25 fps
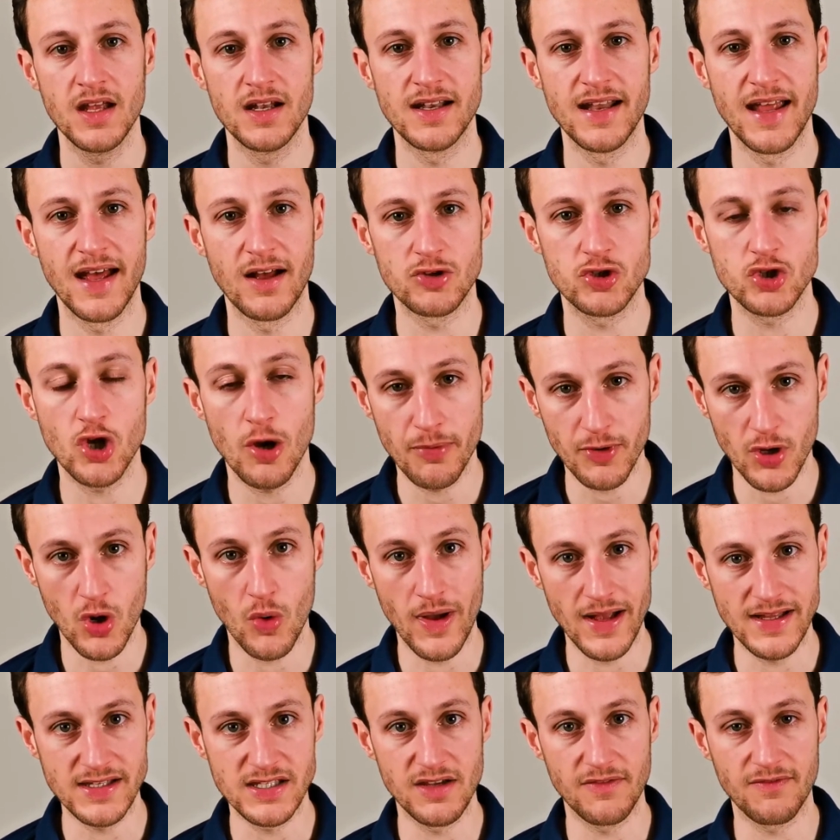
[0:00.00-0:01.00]
Now,
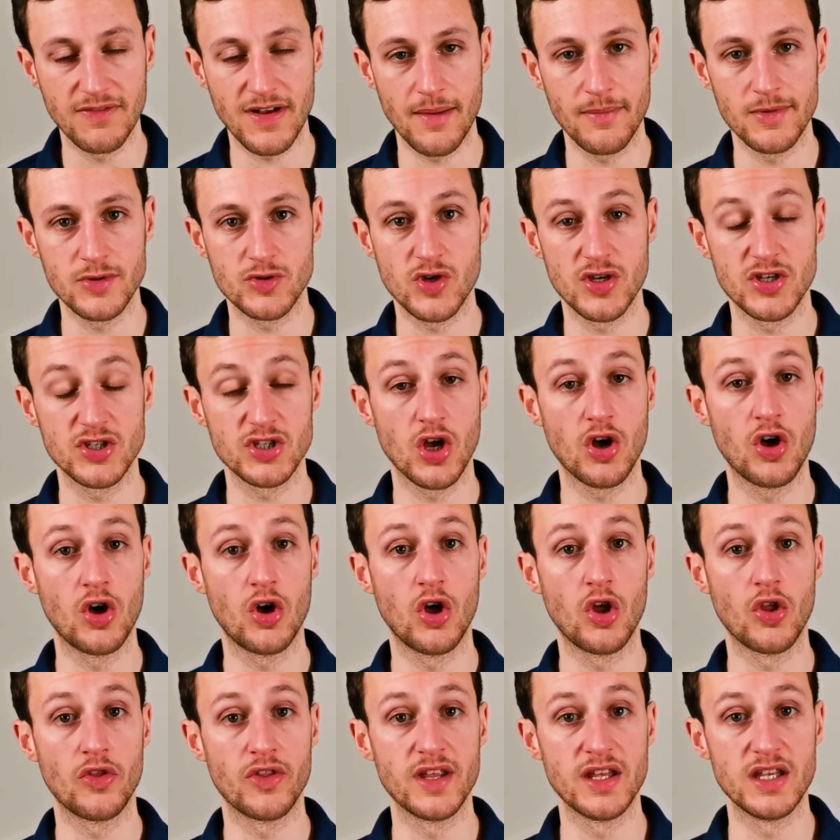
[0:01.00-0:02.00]
topical anti-inflammatories
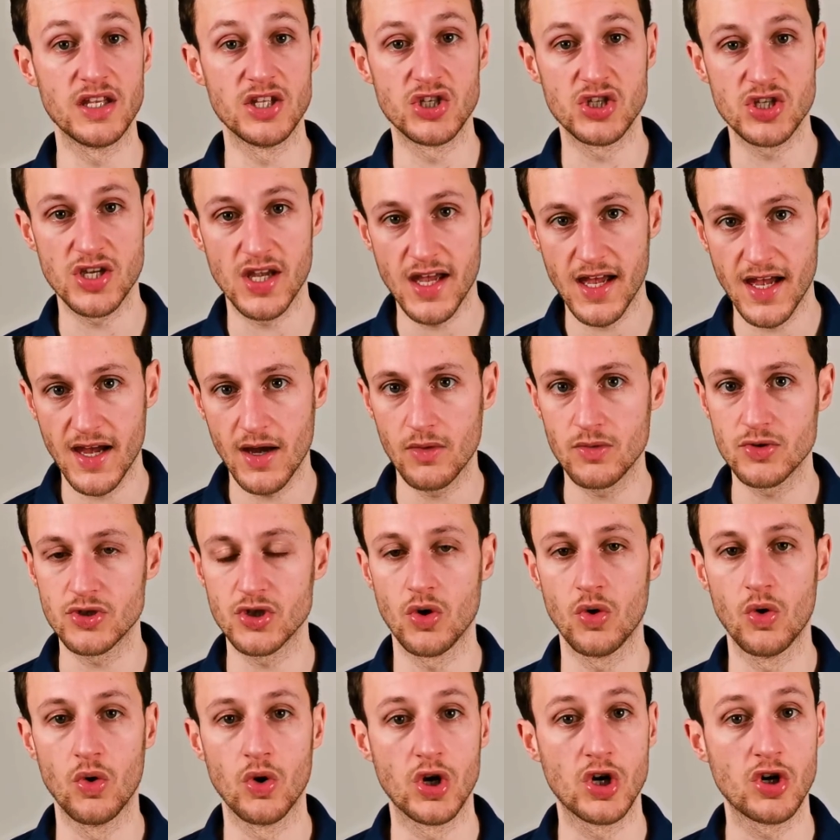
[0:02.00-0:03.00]
are the gels
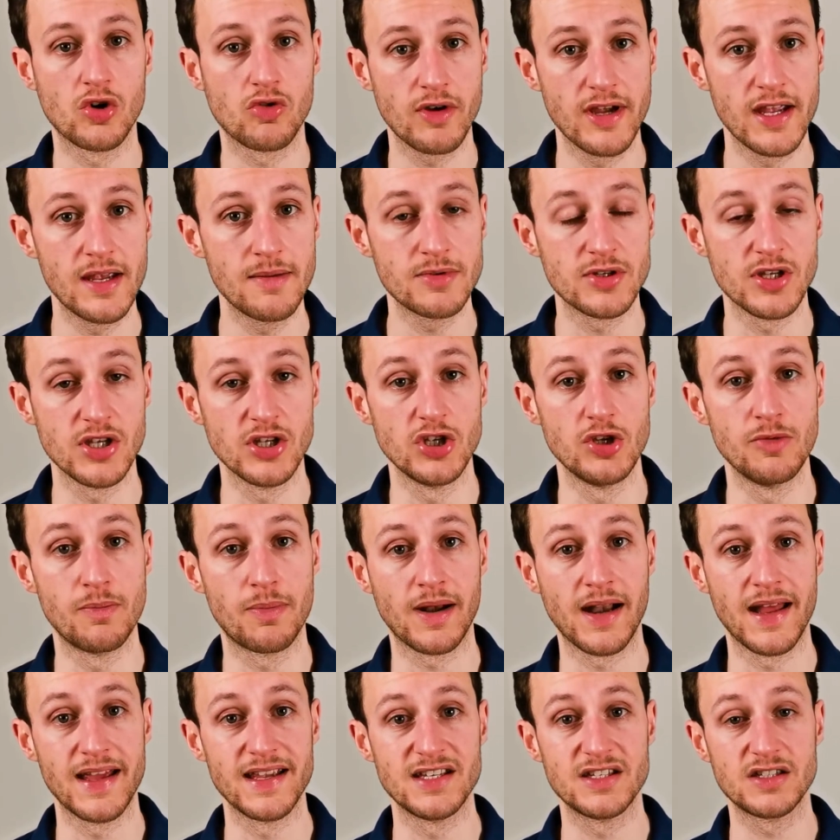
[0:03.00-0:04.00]
or creams that you
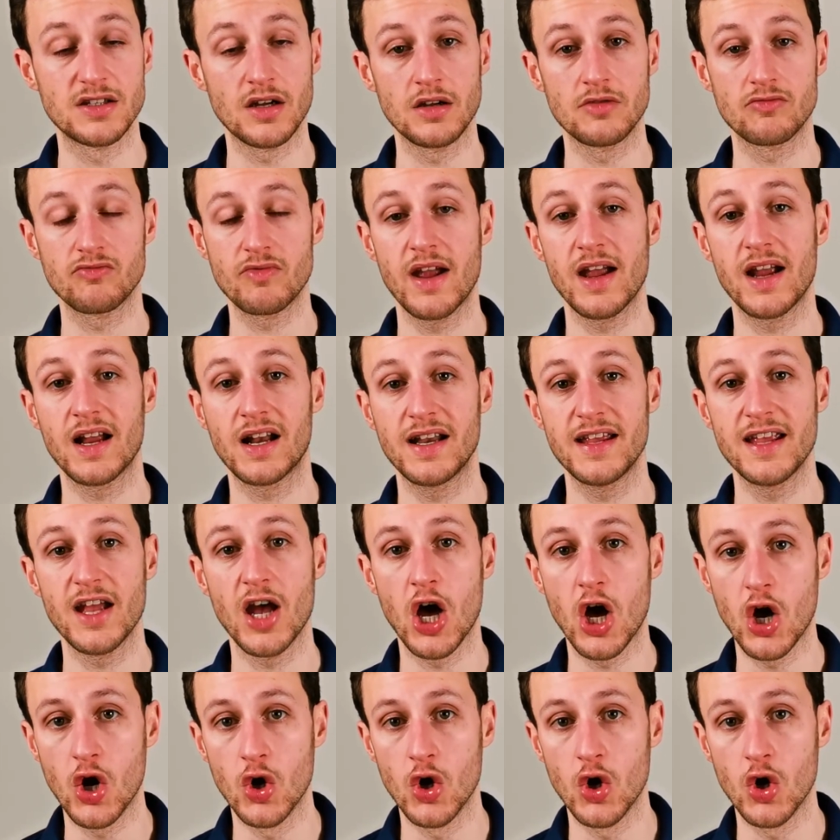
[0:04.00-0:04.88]
place directly